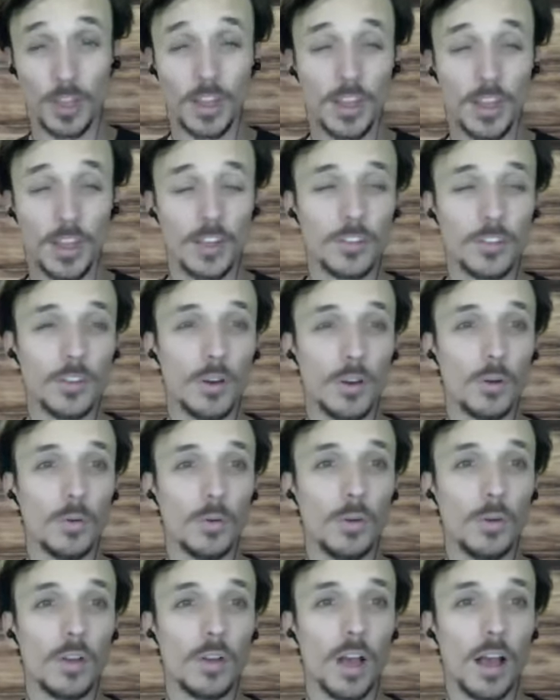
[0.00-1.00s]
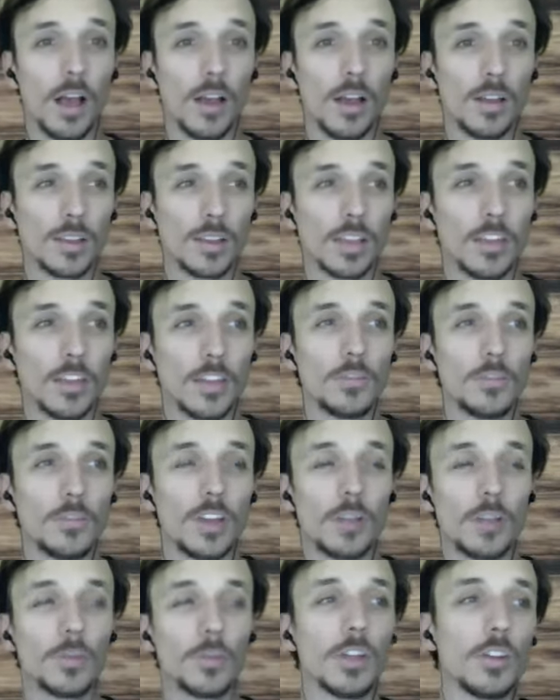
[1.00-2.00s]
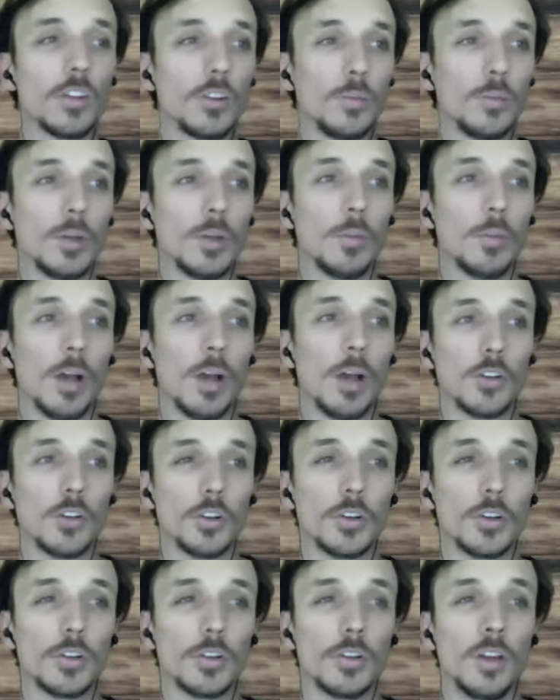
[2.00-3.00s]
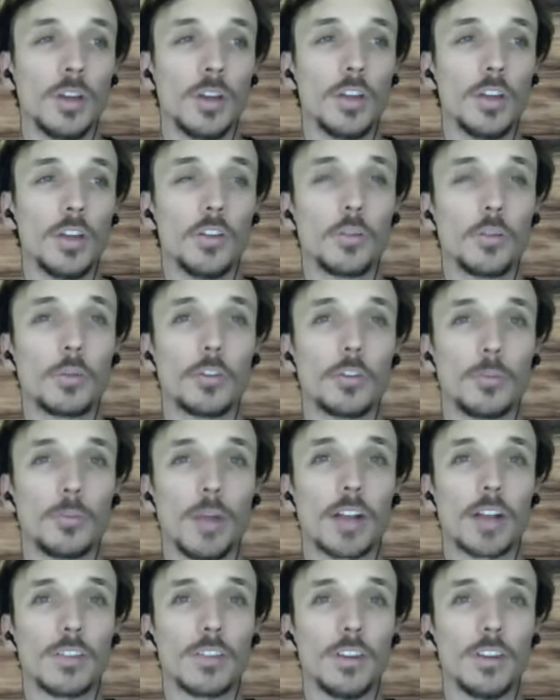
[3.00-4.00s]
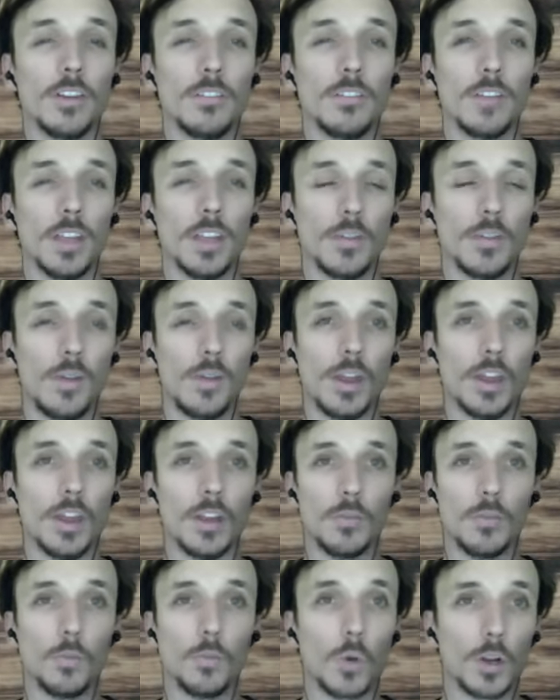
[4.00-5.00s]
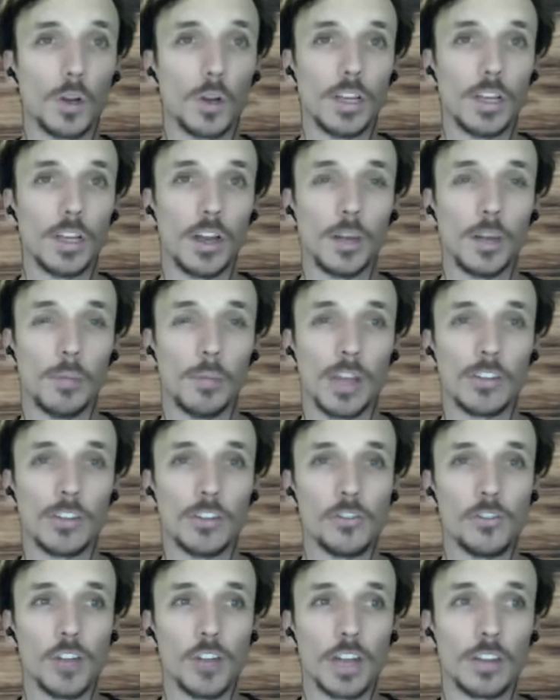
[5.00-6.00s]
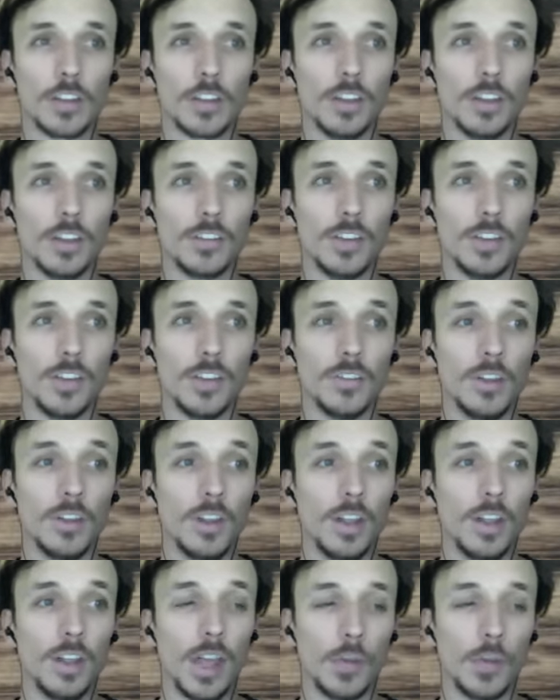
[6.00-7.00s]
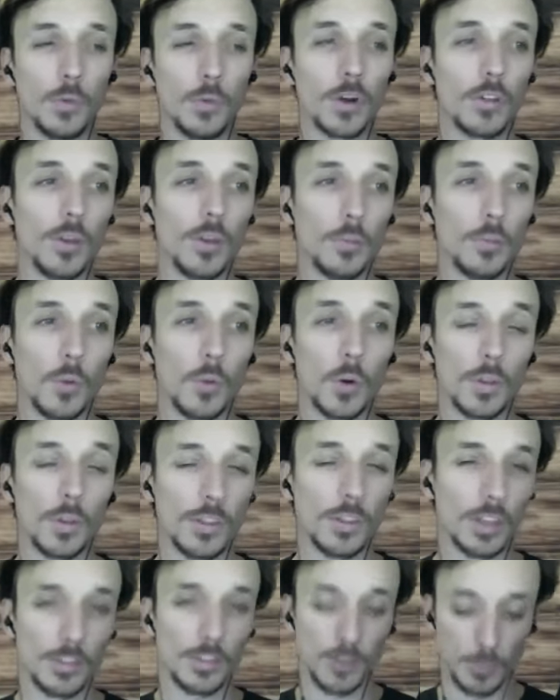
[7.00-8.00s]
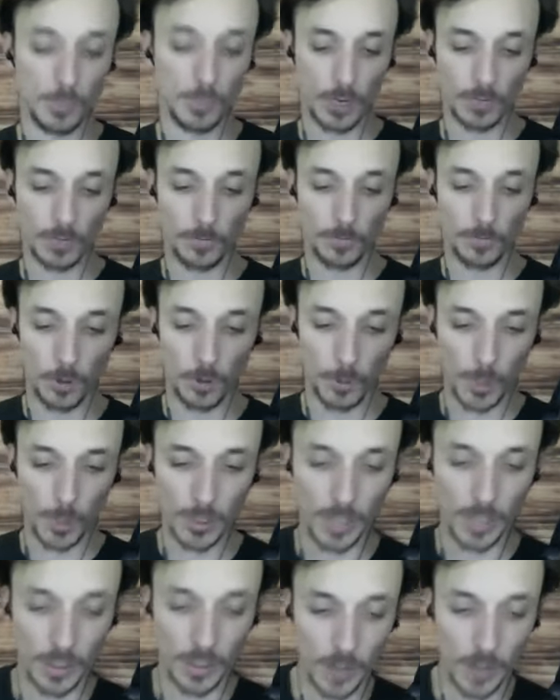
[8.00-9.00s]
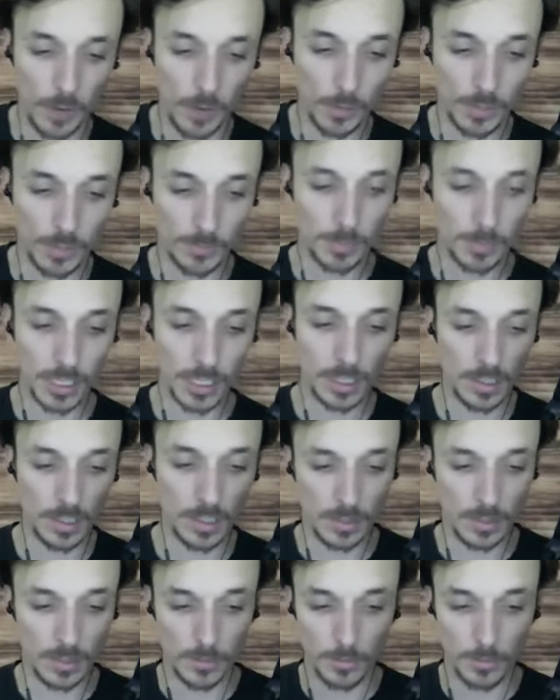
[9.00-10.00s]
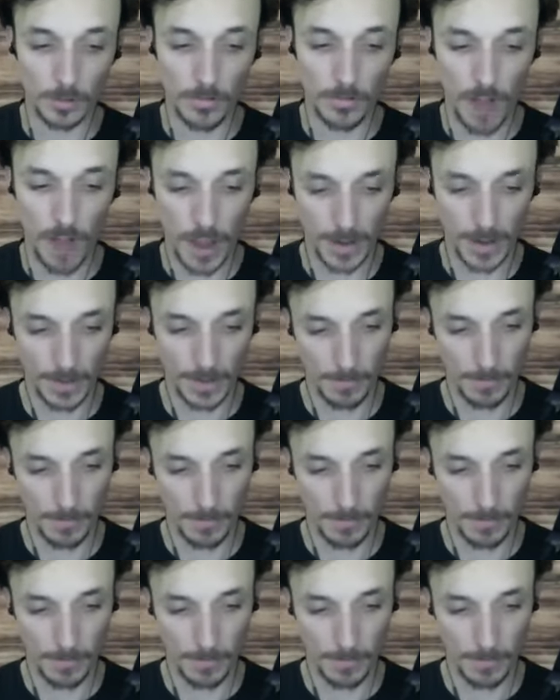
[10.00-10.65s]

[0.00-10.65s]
So can you tell me a little bit about your perspective and working on a message like this, and what are the important things to bring forward and always be refining?